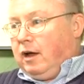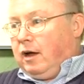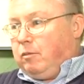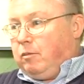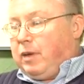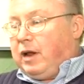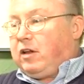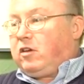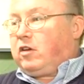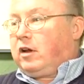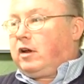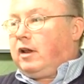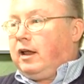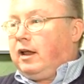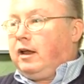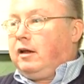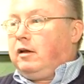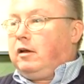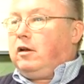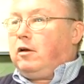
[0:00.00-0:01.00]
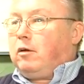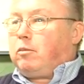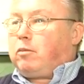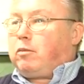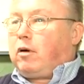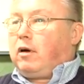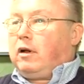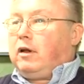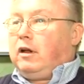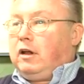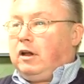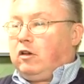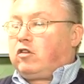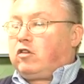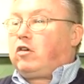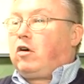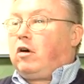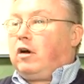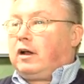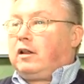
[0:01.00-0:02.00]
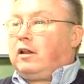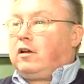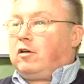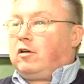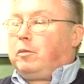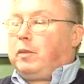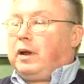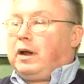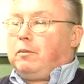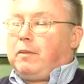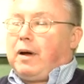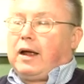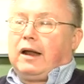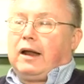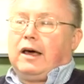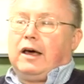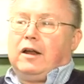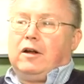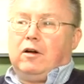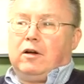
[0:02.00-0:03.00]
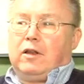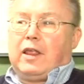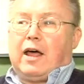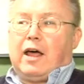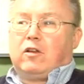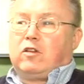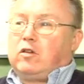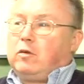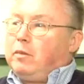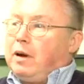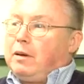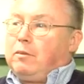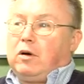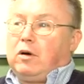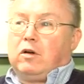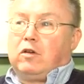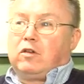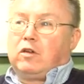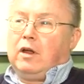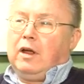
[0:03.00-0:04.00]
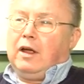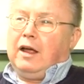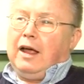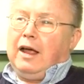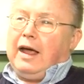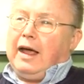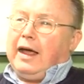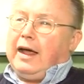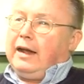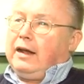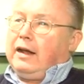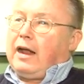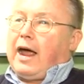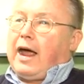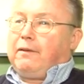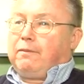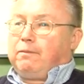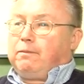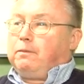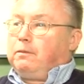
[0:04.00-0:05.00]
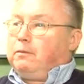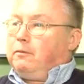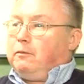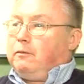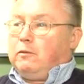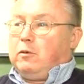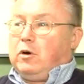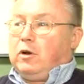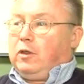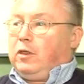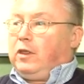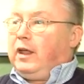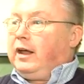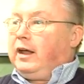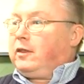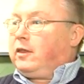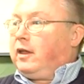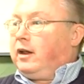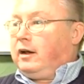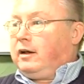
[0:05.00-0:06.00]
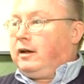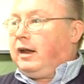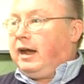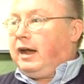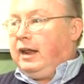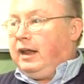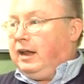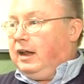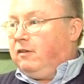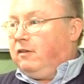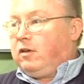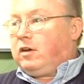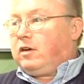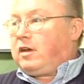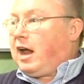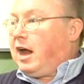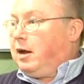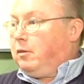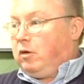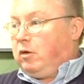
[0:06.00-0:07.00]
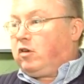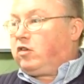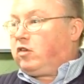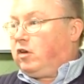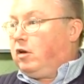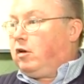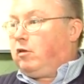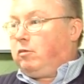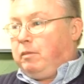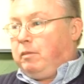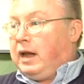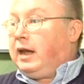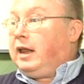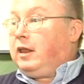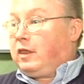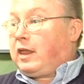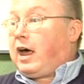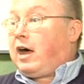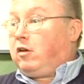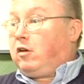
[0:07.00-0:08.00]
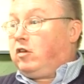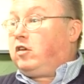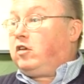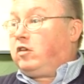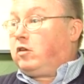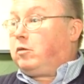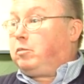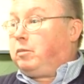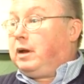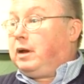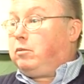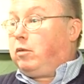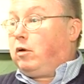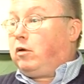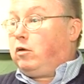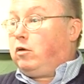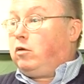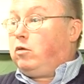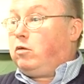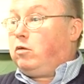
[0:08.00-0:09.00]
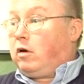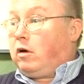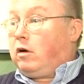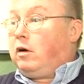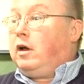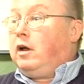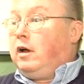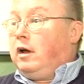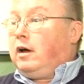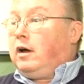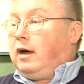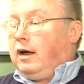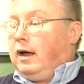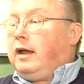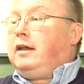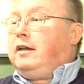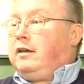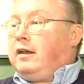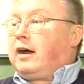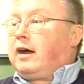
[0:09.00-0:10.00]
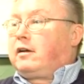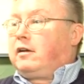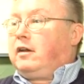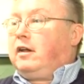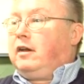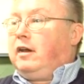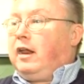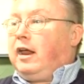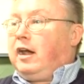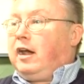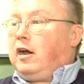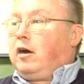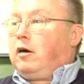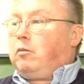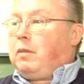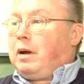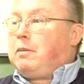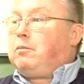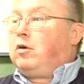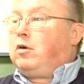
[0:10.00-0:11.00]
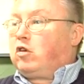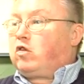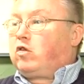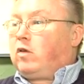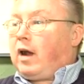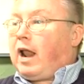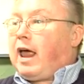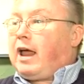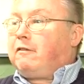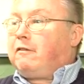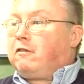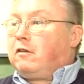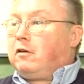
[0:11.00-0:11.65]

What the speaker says: Basically, historically, there have been about 100,000 members, and I would think that at any given time there's still many thousands of people who were inducted and are members for life.